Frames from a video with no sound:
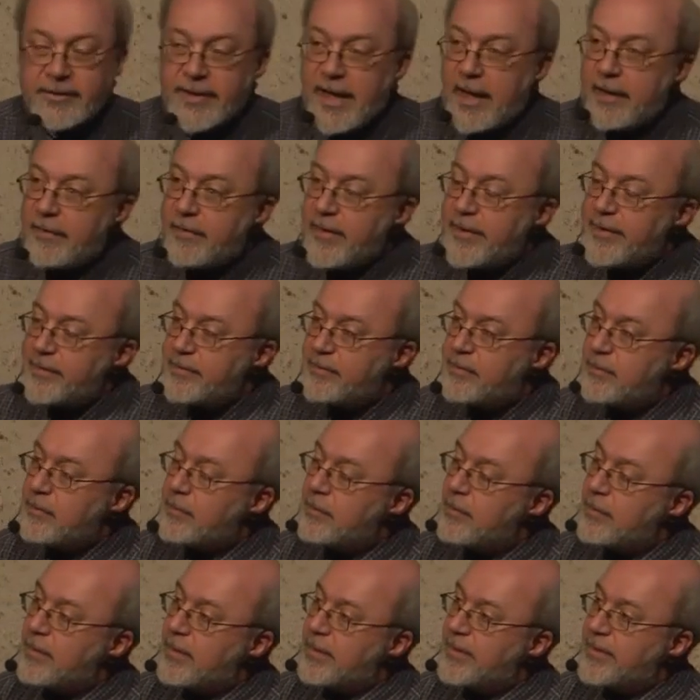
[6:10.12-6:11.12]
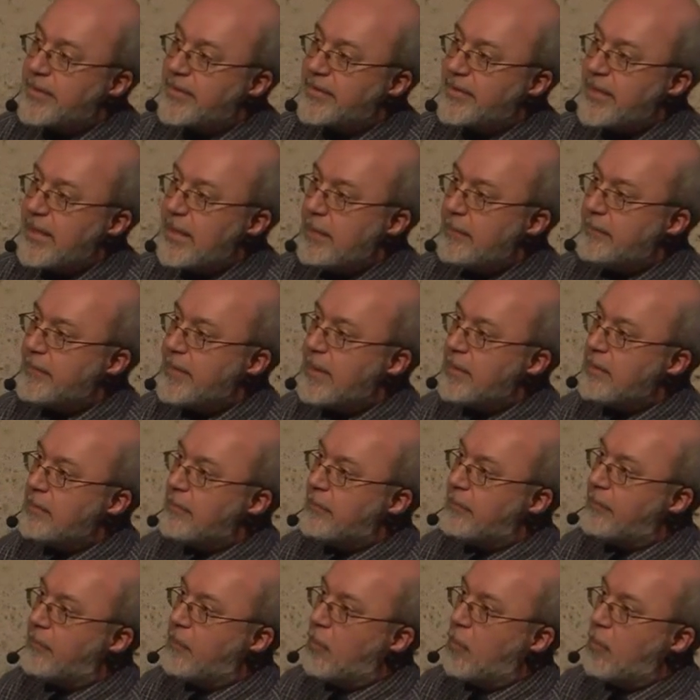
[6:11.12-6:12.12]
death is conceived in the
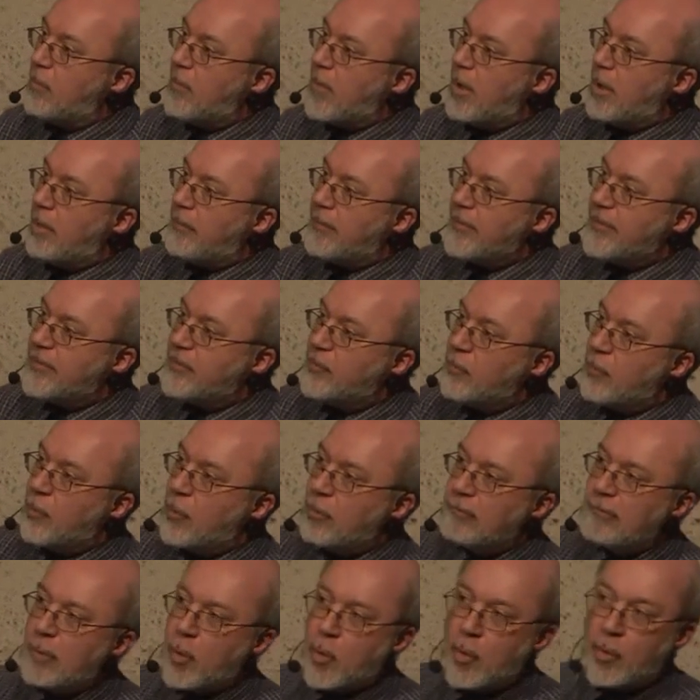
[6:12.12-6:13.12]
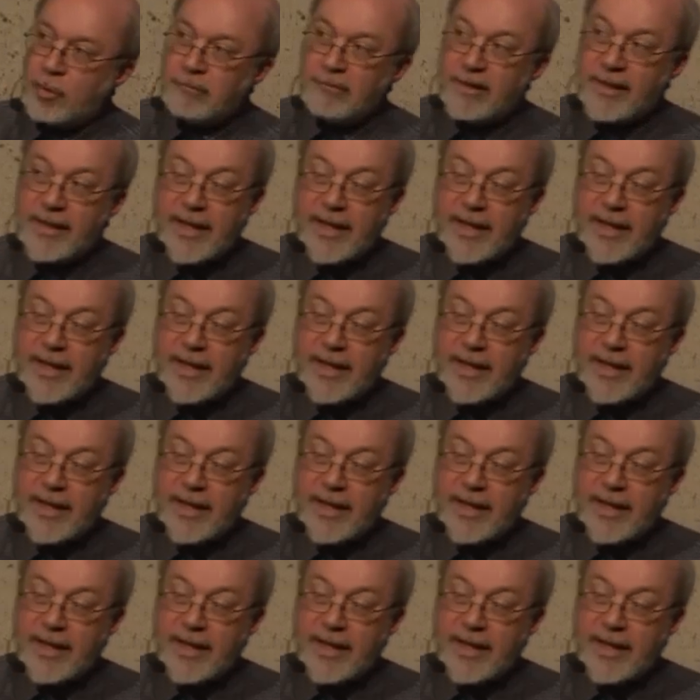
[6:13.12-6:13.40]
form of a door or a